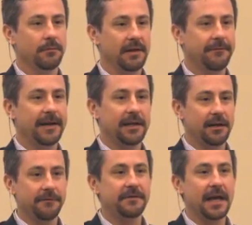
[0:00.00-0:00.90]
if I get
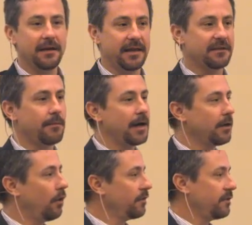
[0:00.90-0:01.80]
enough data, that's my
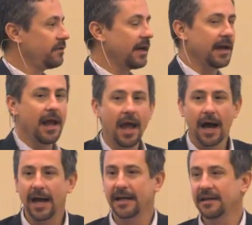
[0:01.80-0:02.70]
goal, is to say,
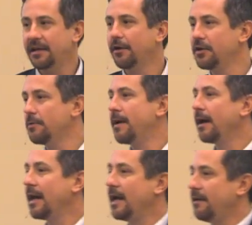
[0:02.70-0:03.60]
I can tell you
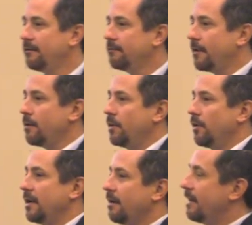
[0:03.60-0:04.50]
about a
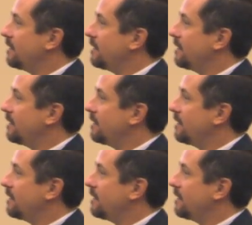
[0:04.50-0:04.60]
variability of